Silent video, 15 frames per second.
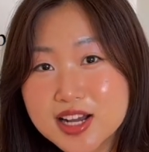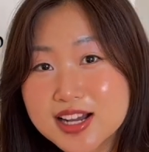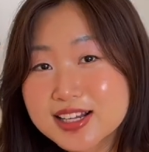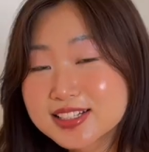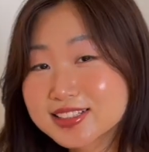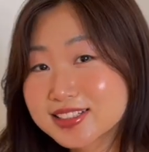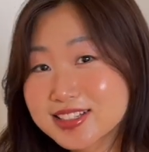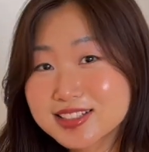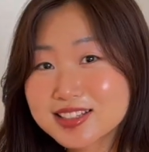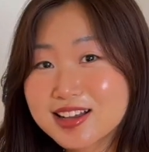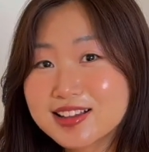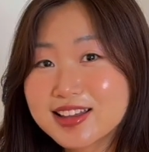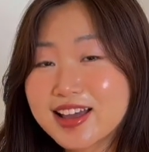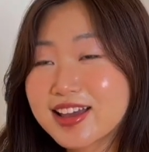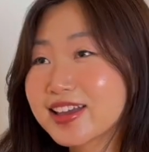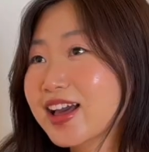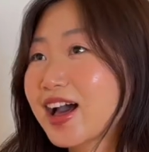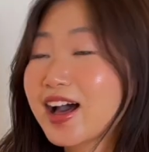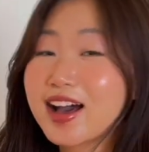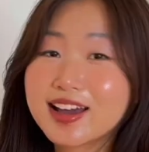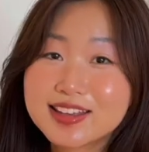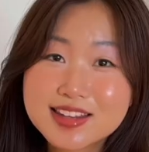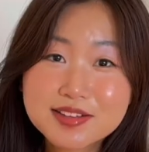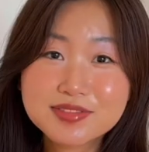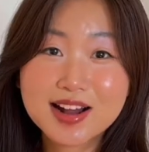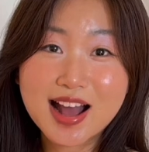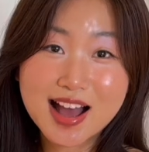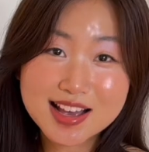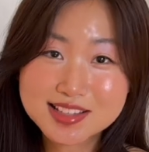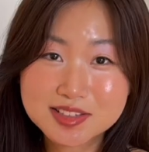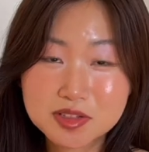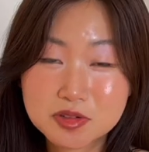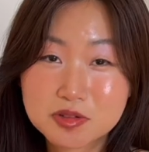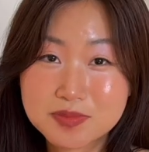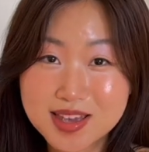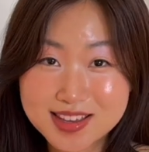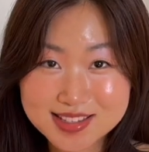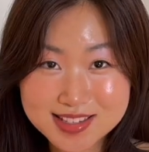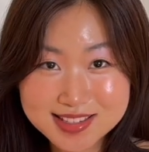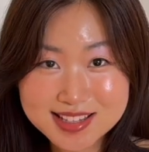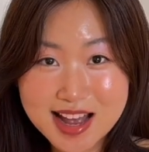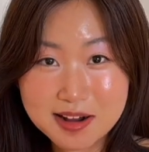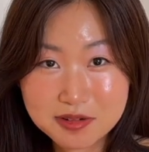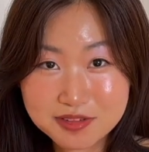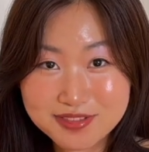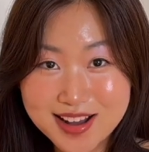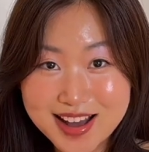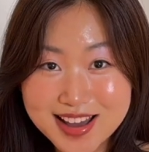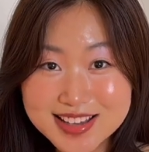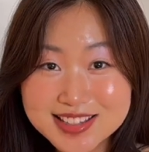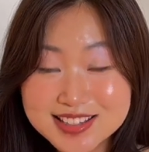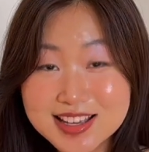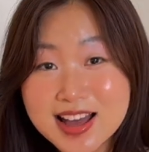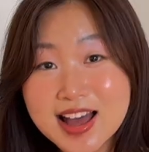She's all like, I never asked you to make this sacrifice.